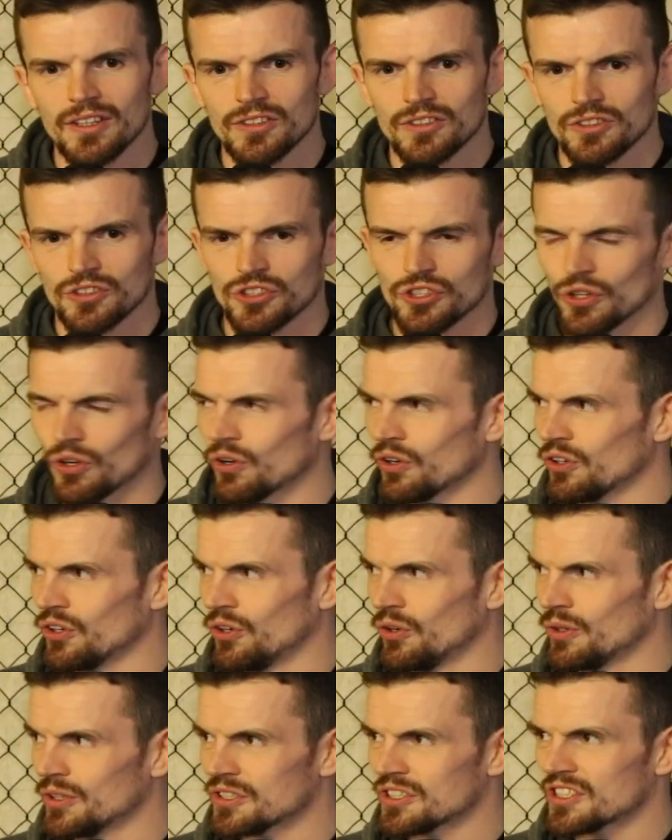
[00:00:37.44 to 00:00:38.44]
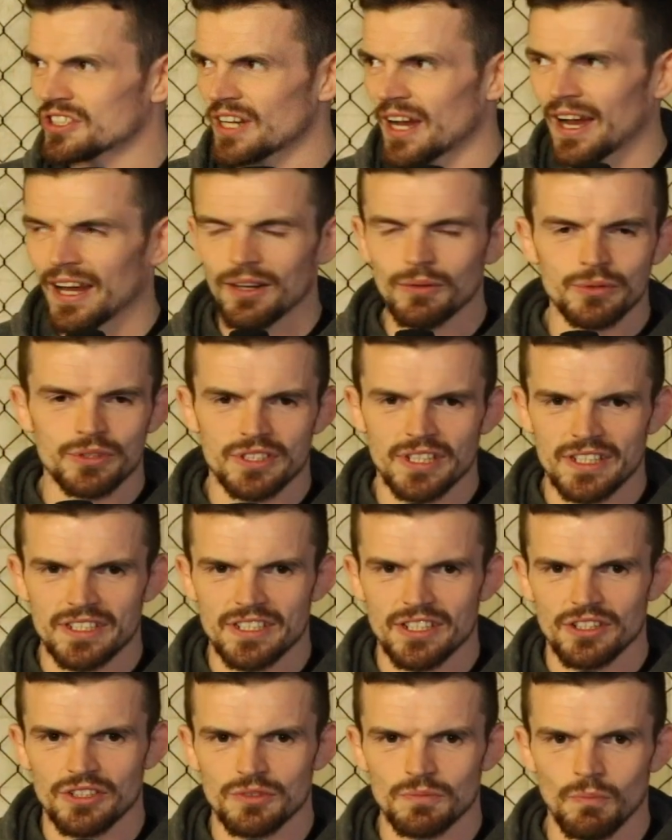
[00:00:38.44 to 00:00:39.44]
Shogun Rua's style was
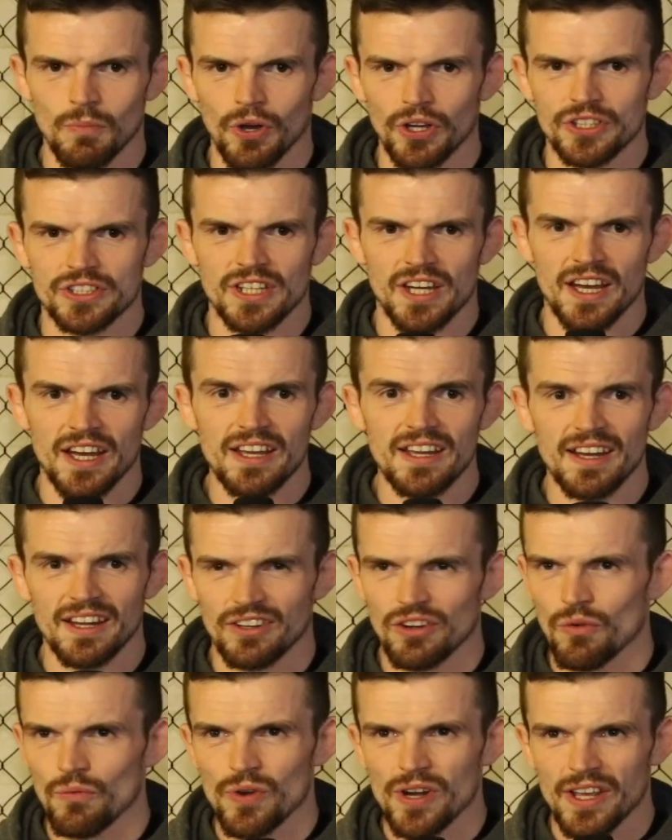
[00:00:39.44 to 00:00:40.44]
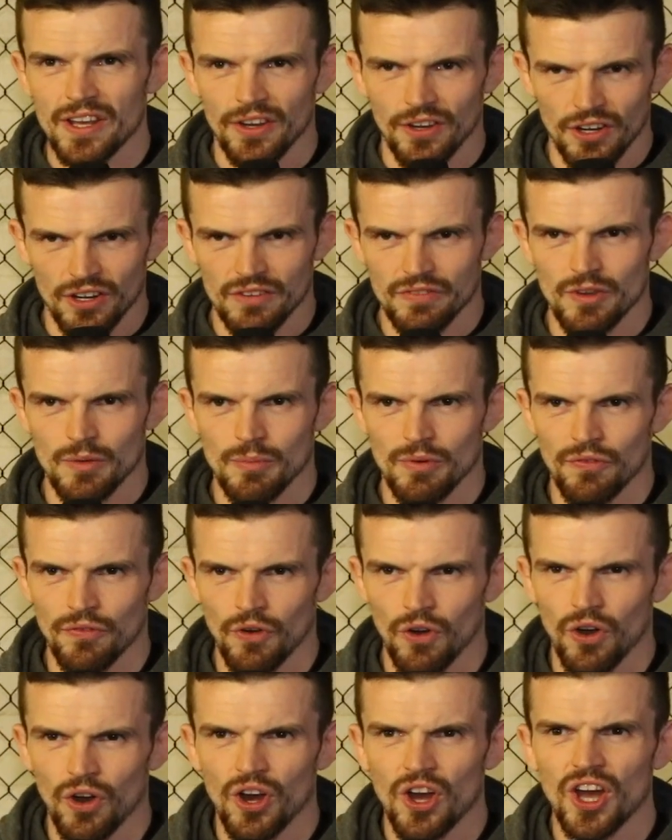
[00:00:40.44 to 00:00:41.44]
listed as Muay Thai. I'd not really heard of it
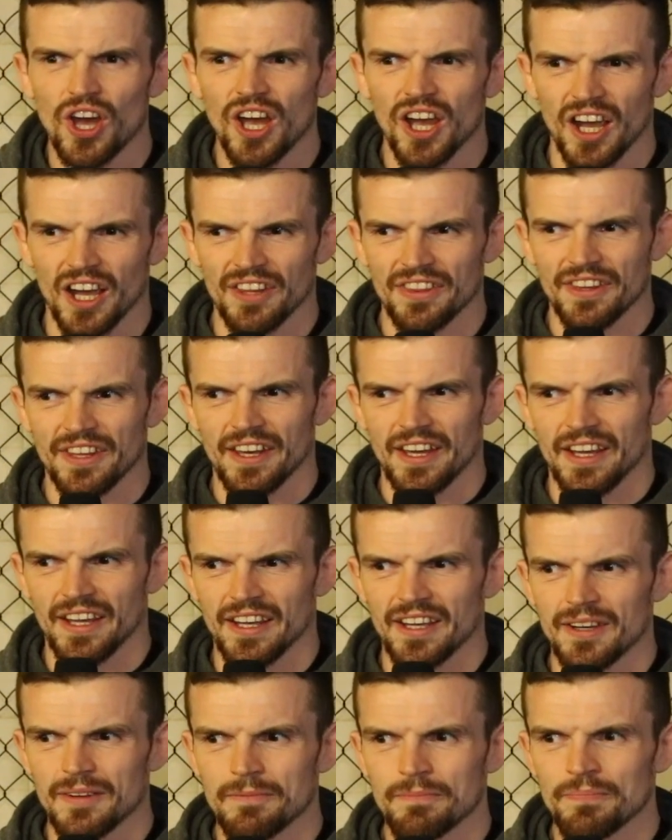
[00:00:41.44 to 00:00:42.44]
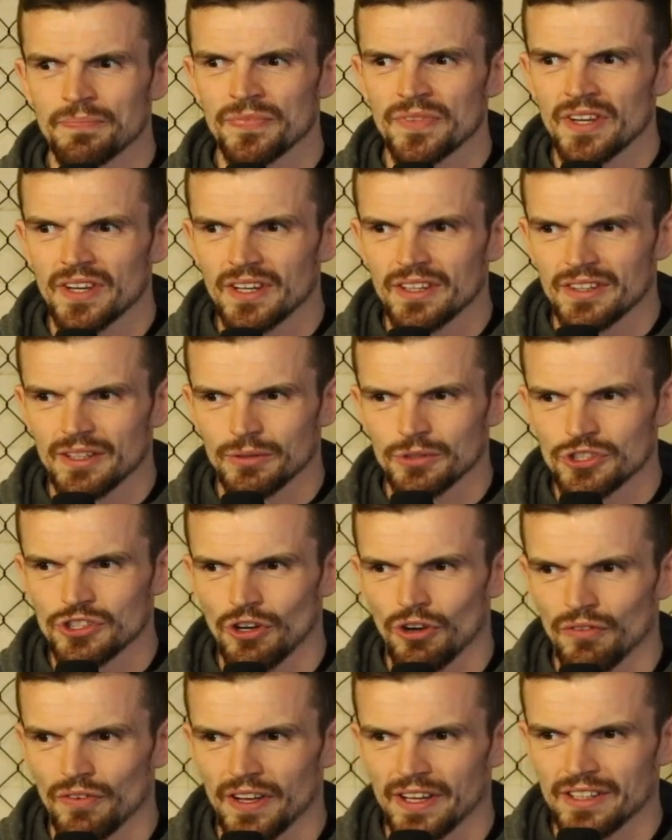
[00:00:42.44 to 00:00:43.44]
before, and they were
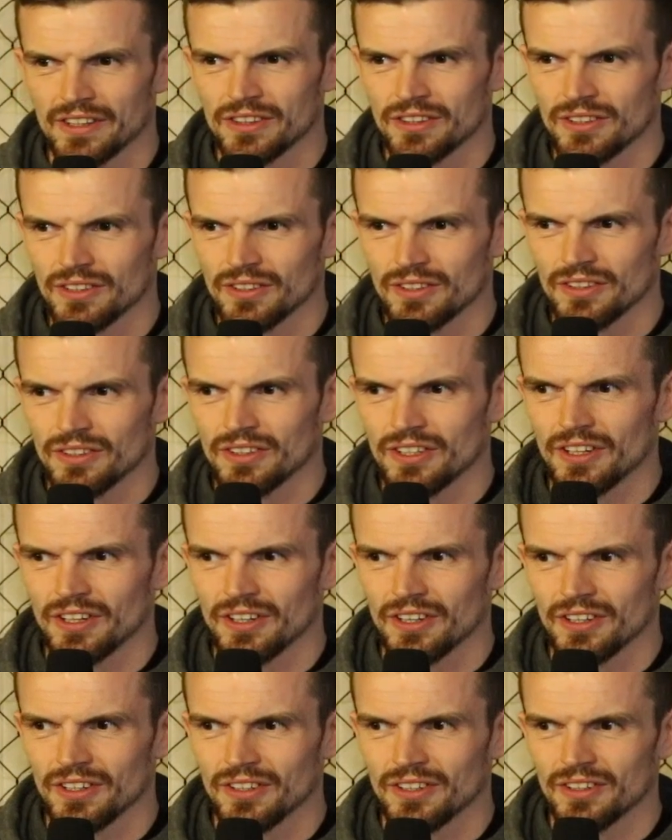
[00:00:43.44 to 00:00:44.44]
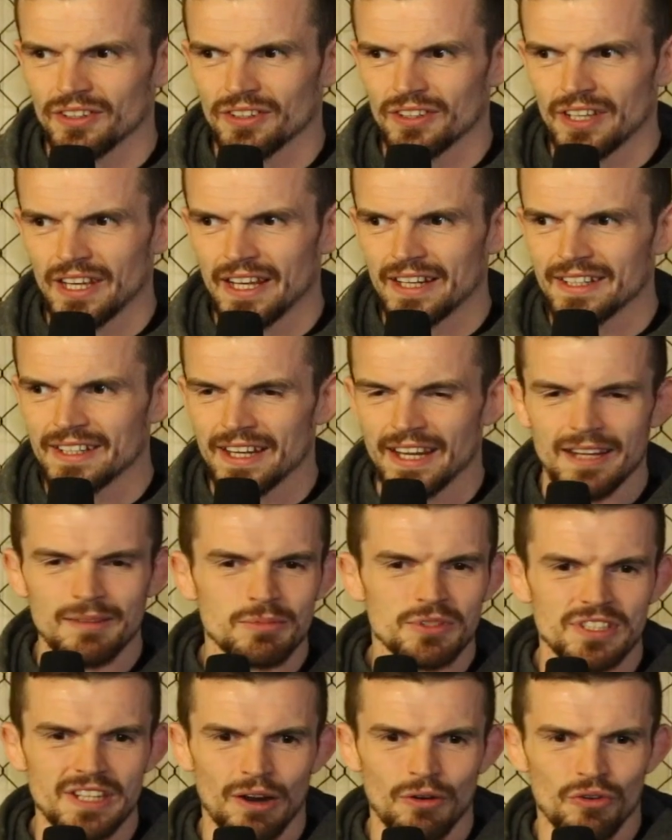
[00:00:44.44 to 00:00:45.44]
sort of like the in-game
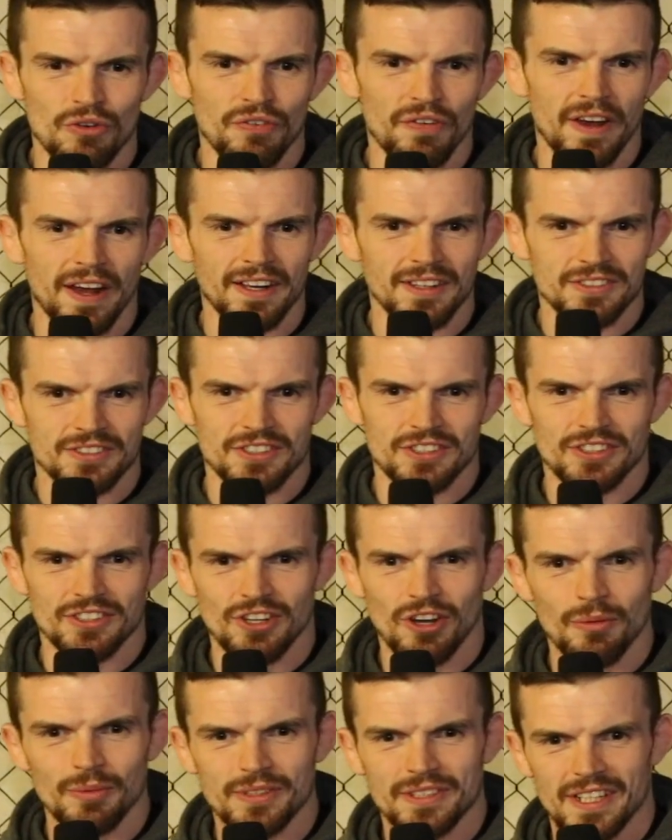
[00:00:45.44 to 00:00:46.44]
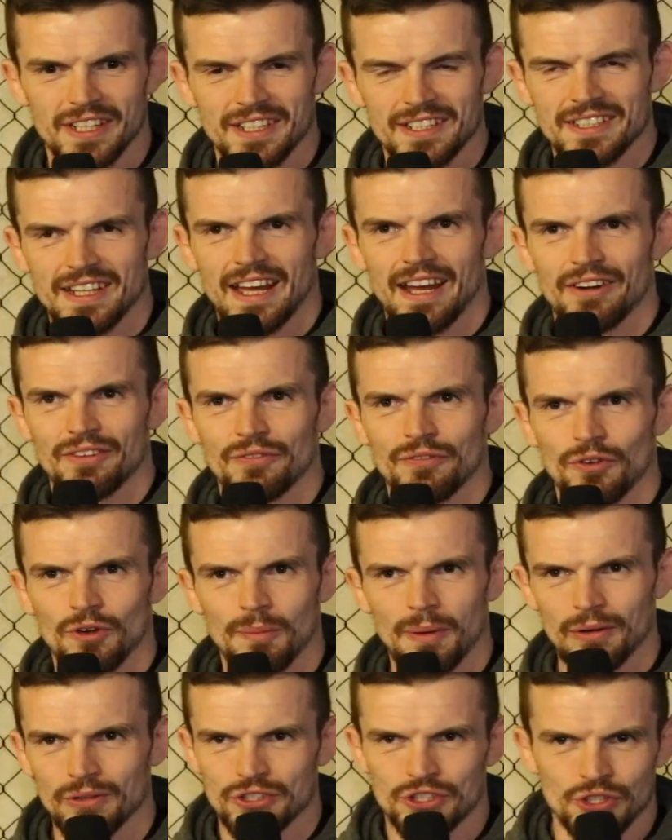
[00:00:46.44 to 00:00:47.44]
sound files that the commentators had
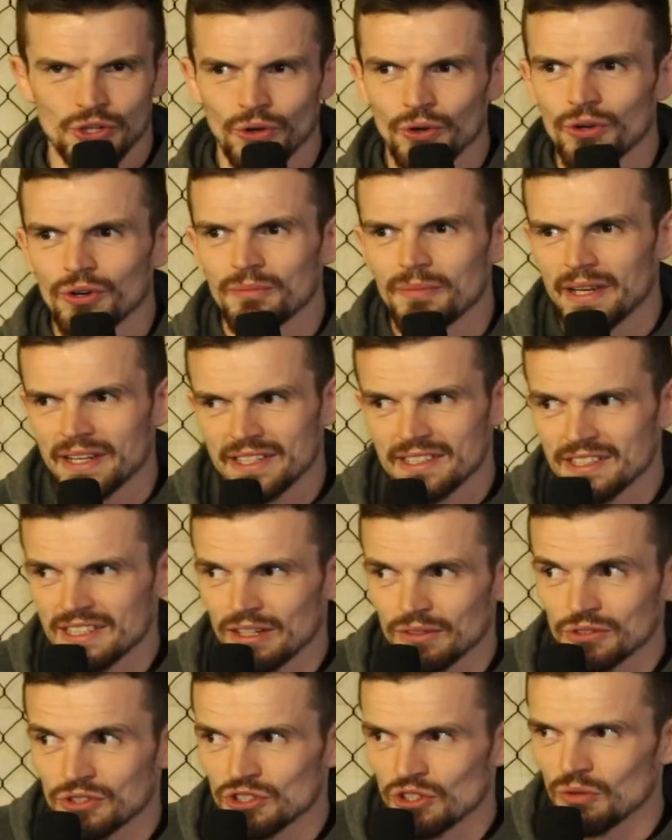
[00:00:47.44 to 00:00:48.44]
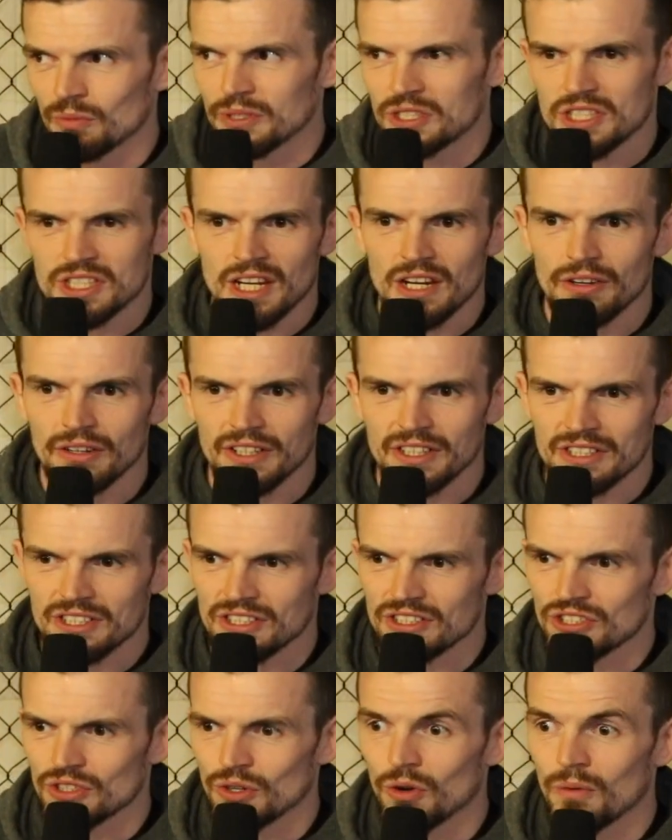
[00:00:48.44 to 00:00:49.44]
about Shogun made it sound so mysterious
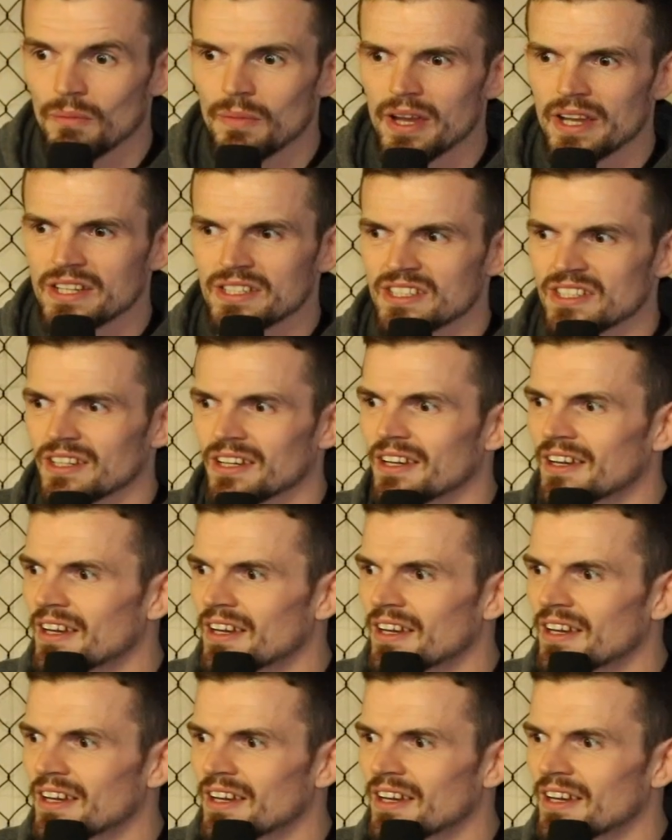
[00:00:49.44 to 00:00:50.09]
and so amazing.